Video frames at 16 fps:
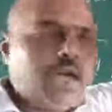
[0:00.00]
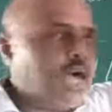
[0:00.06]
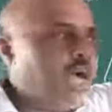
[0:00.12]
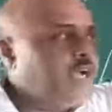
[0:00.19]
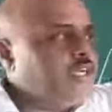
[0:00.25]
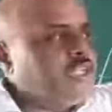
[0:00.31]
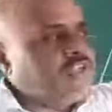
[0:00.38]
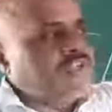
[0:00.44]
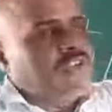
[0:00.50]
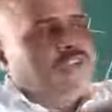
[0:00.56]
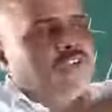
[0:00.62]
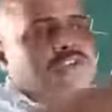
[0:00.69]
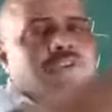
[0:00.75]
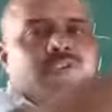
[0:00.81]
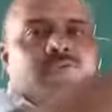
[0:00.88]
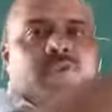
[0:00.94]
and the
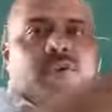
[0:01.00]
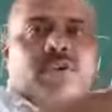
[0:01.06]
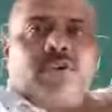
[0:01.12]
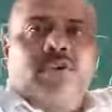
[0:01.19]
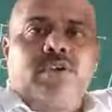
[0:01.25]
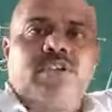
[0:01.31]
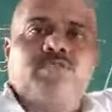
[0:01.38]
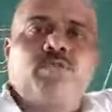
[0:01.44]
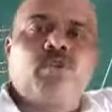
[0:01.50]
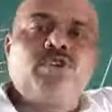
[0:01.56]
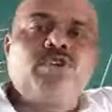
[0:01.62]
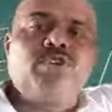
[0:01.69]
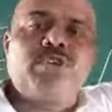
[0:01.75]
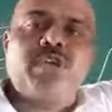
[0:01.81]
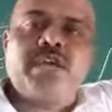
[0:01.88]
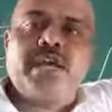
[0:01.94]
central finger is
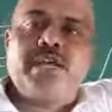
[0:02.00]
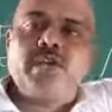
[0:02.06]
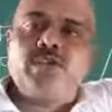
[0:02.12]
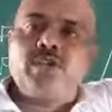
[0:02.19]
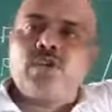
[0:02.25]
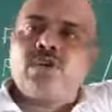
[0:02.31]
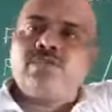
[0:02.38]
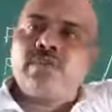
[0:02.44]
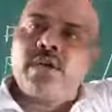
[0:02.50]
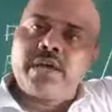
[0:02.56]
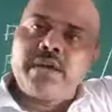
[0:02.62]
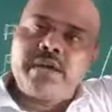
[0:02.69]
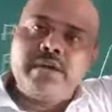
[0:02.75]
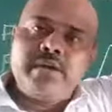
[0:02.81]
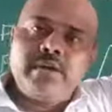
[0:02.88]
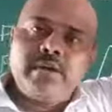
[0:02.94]
pointed in the direction of
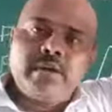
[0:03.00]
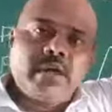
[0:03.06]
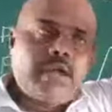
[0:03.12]
current,